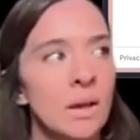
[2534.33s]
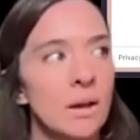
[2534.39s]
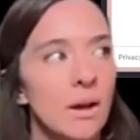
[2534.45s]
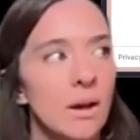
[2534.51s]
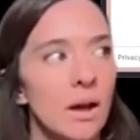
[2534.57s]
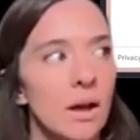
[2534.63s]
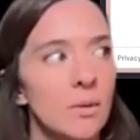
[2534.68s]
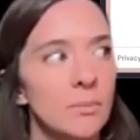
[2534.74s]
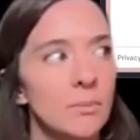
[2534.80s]

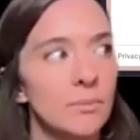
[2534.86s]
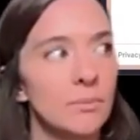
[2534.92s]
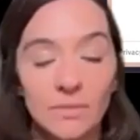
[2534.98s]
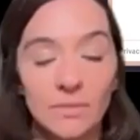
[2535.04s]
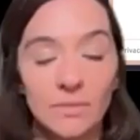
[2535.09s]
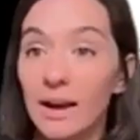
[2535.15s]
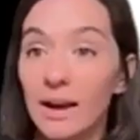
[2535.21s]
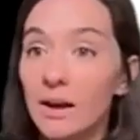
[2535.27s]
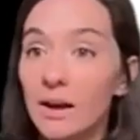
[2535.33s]

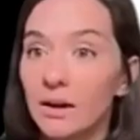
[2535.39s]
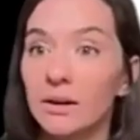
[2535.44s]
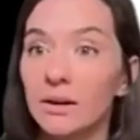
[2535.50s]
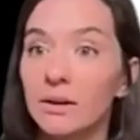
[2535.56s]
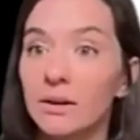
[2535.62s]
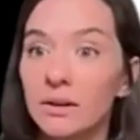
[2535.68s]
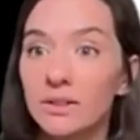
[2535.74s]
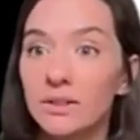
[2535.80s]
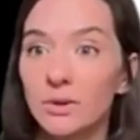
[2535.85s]
Yeah. So
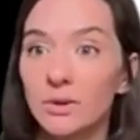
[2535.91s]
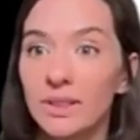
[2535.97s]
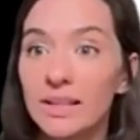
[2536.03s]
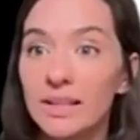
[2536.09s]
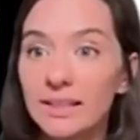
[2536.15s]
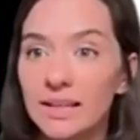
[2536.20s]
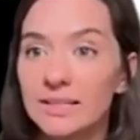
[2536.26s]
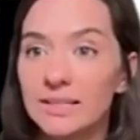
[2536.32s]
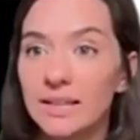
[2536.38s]
I
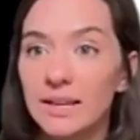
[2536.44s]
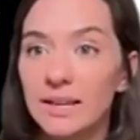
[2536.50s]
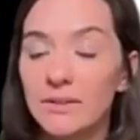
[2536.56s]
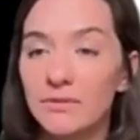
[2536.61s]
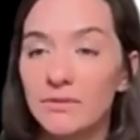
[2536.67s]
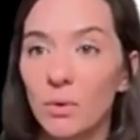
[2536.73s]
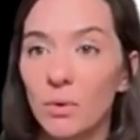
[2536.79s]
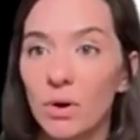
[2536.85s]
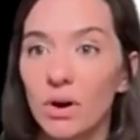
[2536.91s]
think that's it
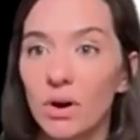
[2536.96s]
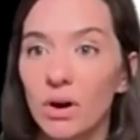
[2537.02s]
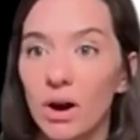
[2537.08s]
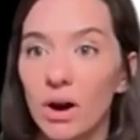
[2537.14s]
for